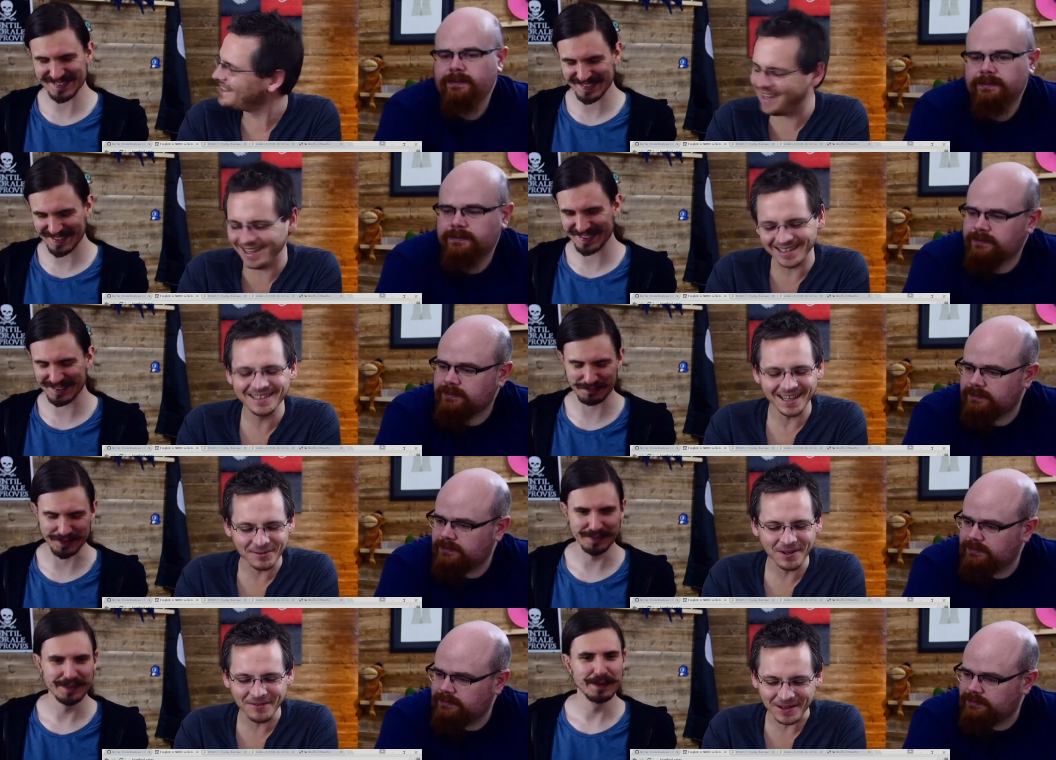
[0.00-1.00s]
Speaker 1: it's yeah, yeah, it's
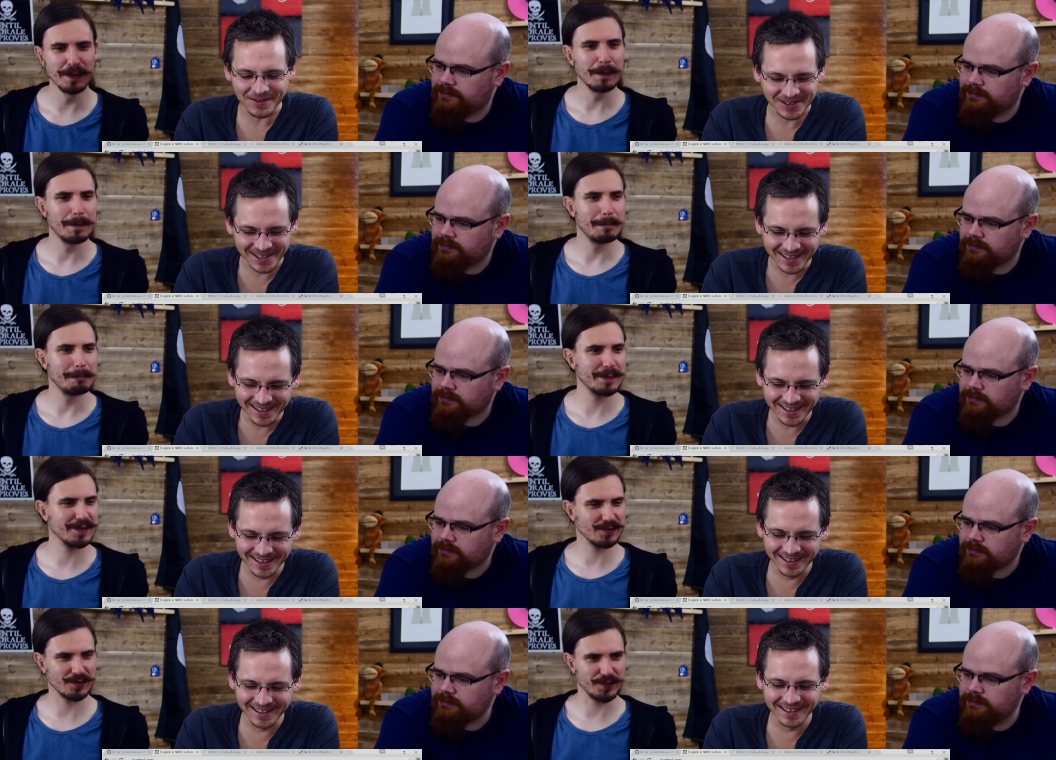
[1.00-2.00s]
one of those. You
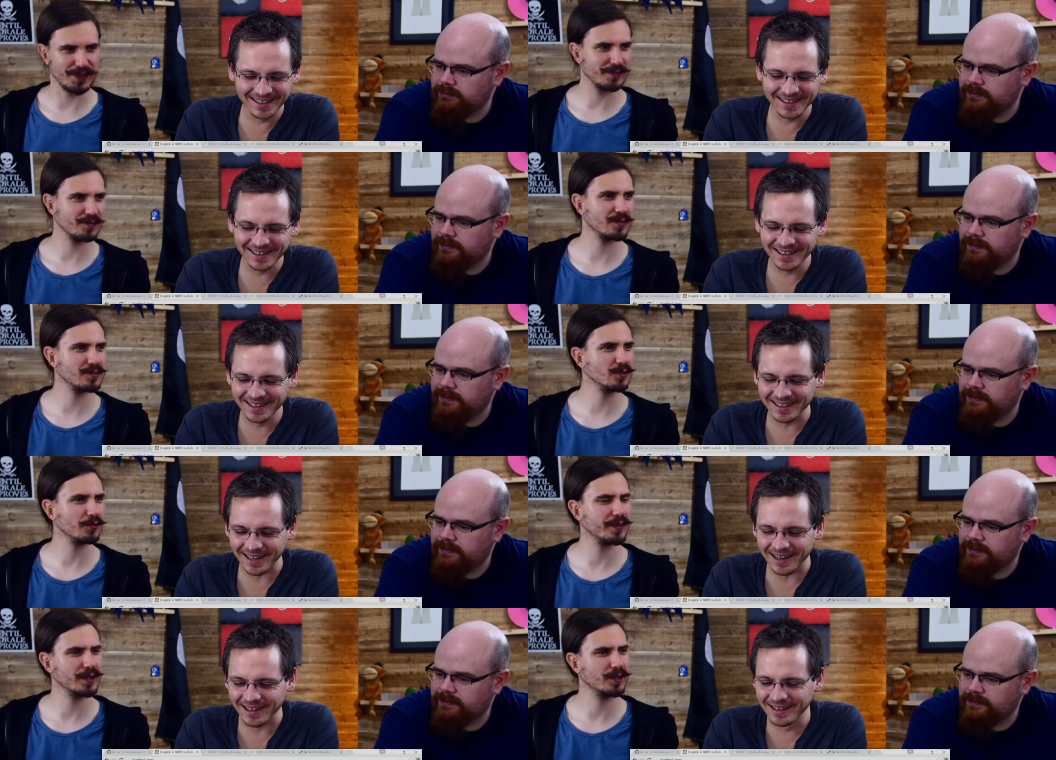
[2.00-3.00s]
know what I mean? There's, there's
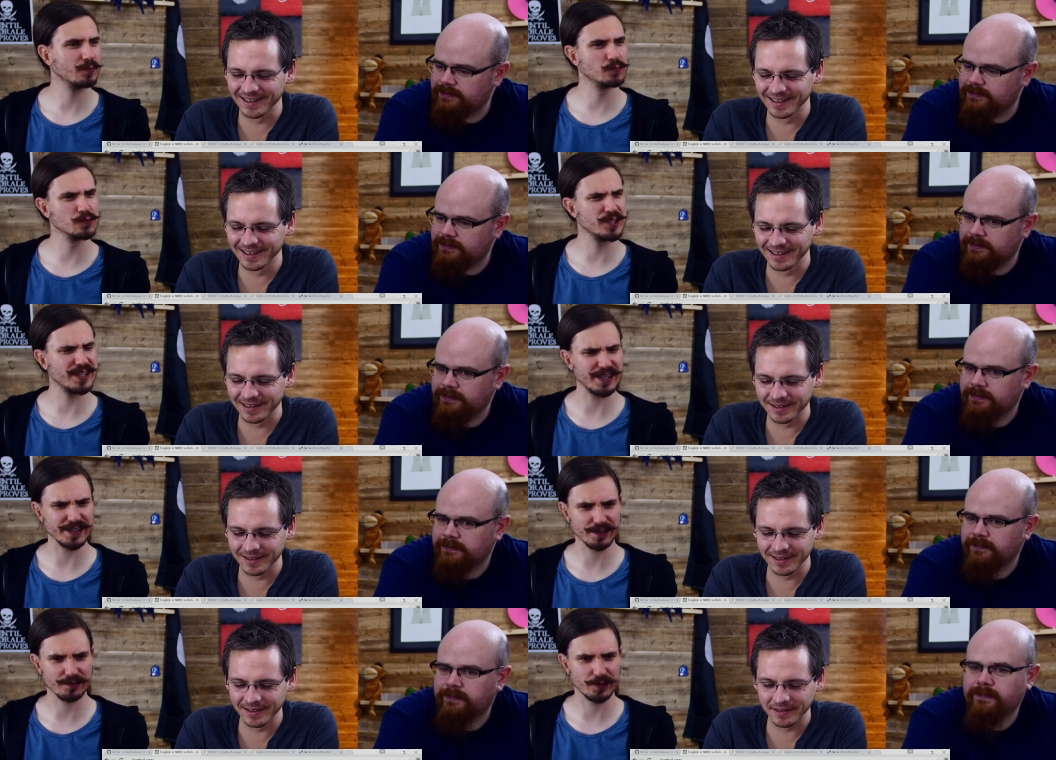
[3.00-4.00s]
nothing yeah. really
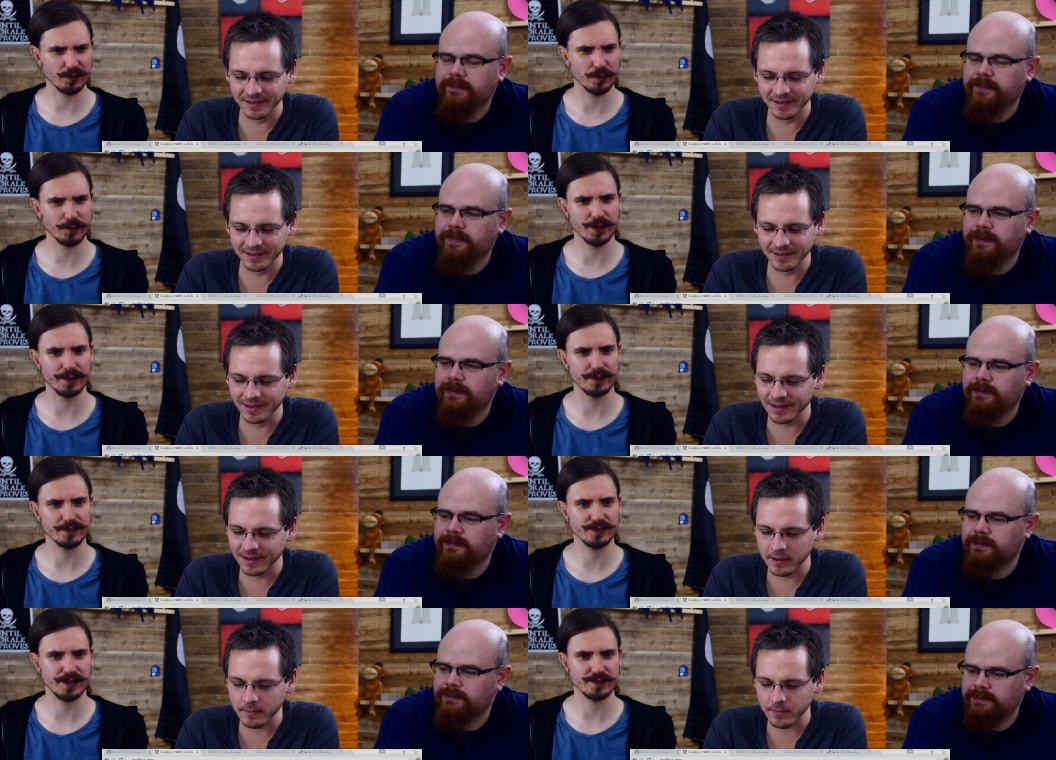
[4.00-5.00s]
currently on the Pi that
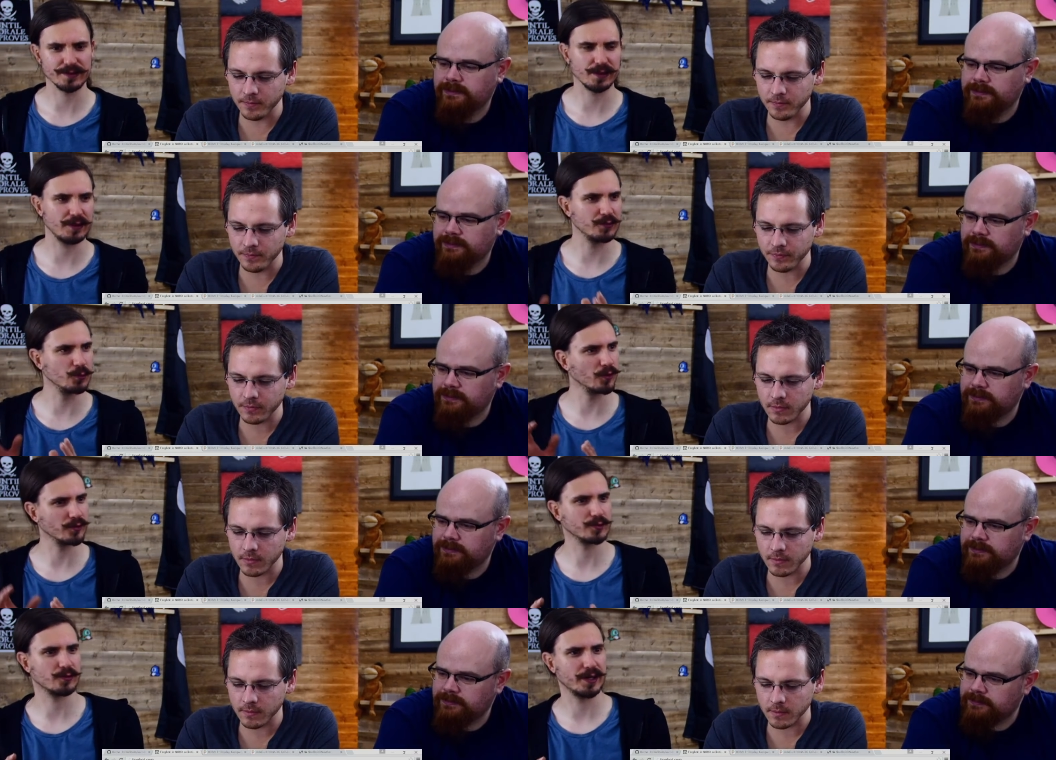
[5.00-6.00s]
says if you want
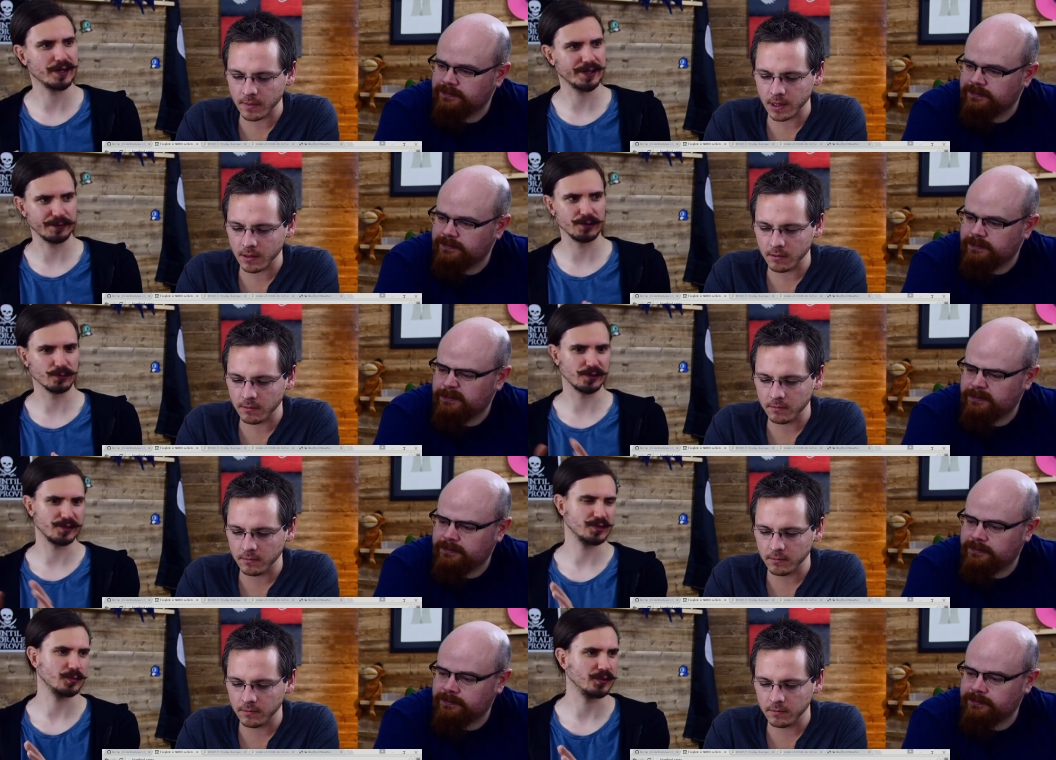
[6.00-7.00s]
to write a game and you want to
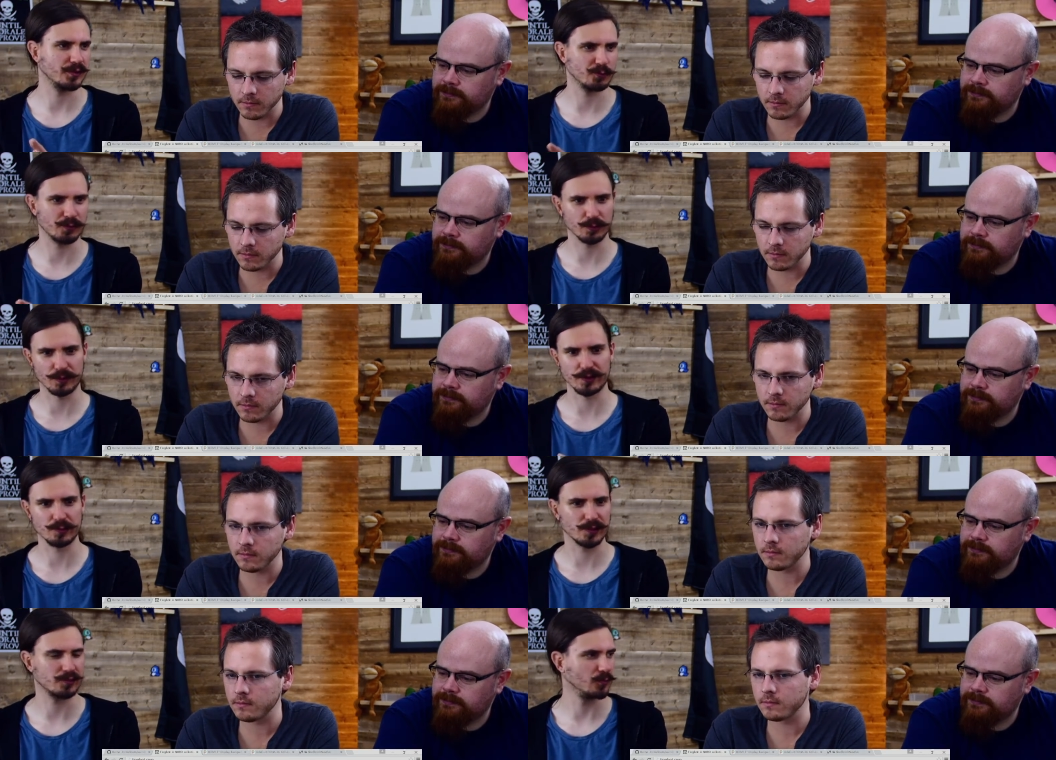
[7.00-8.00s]
distribute it to everyone and you
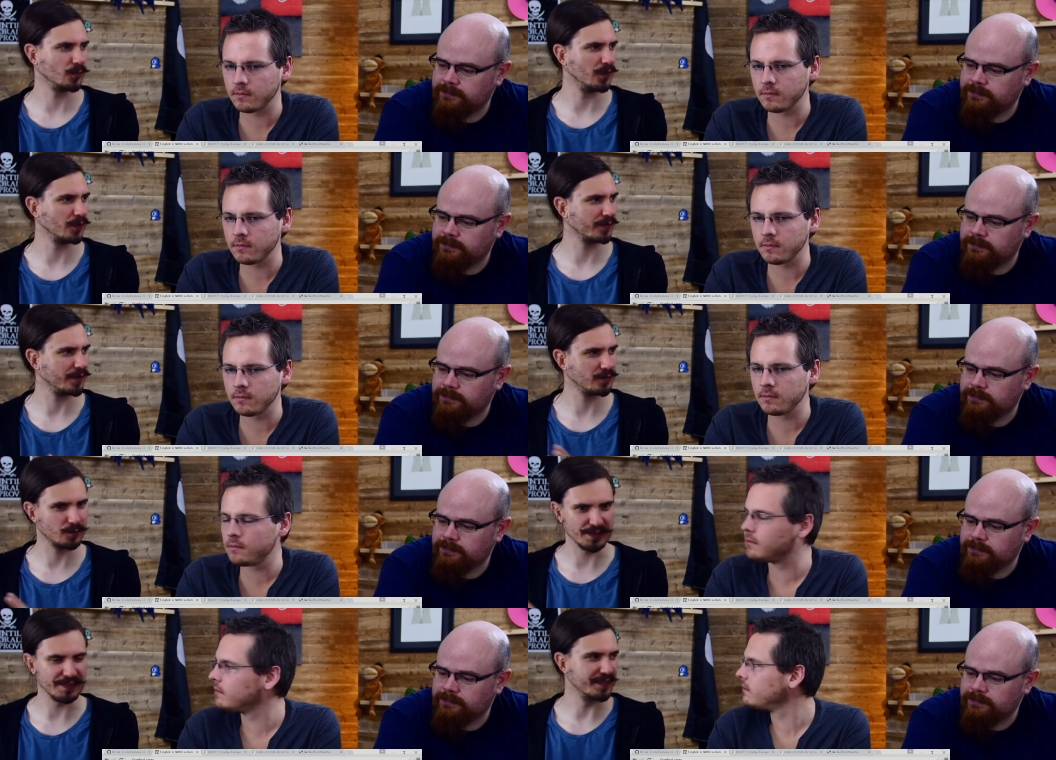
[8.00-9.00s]
want it to work, then do
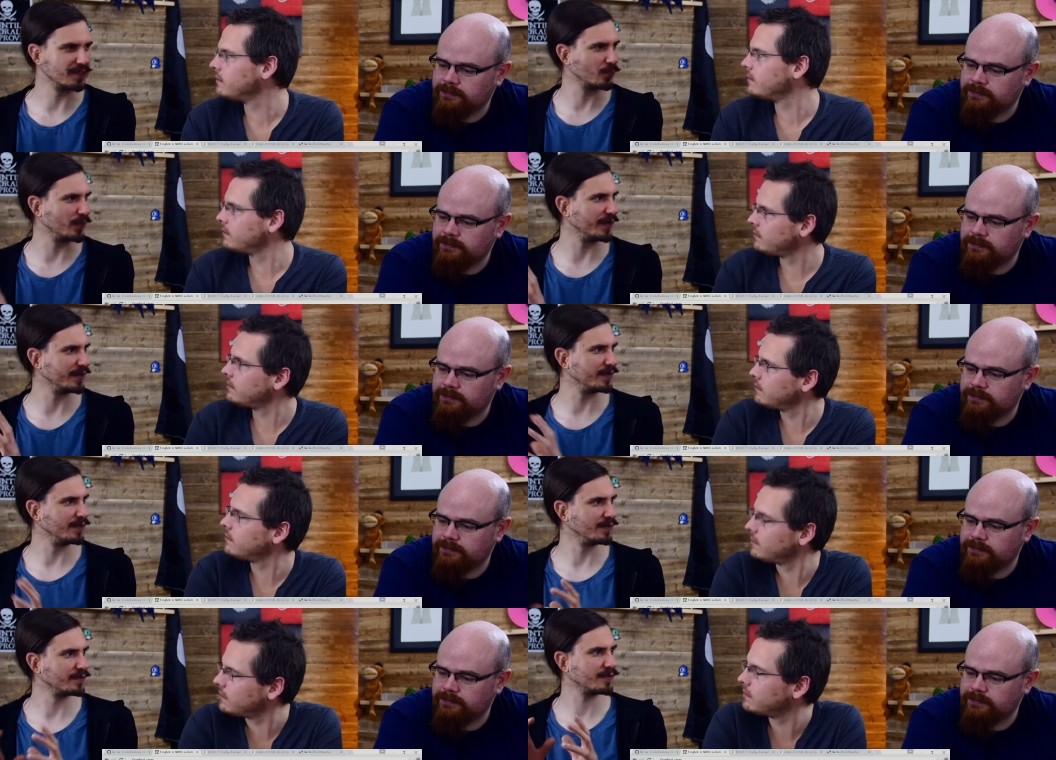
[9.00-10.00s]
it in this way.
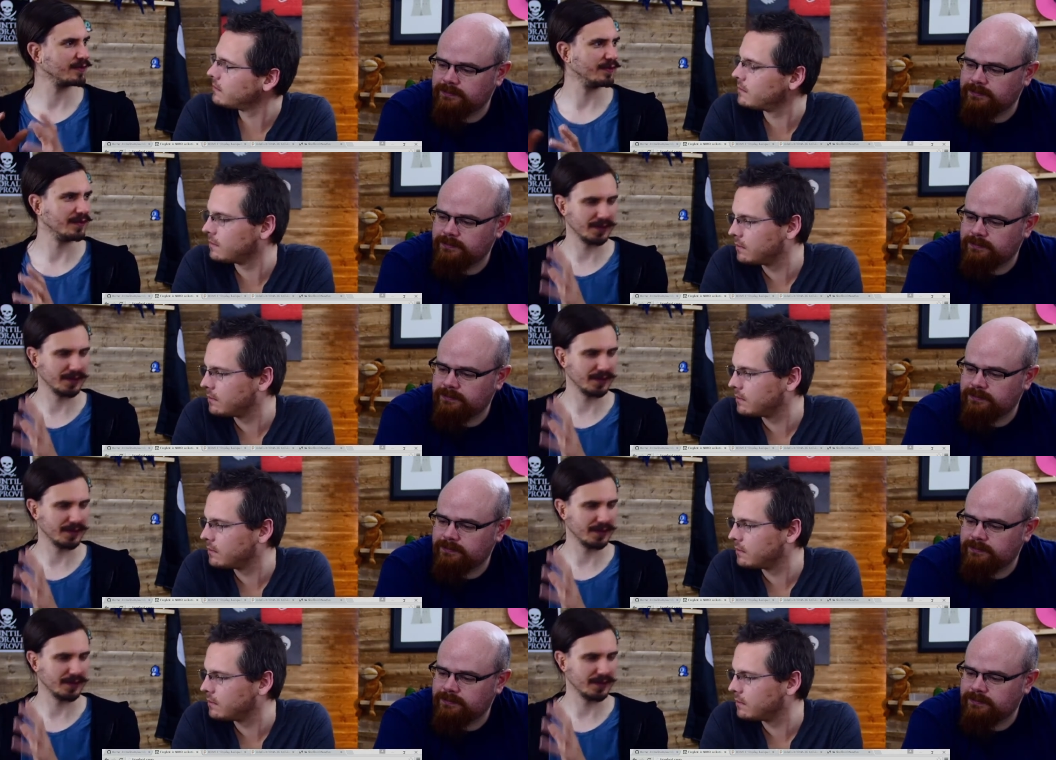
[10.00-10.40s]
And, and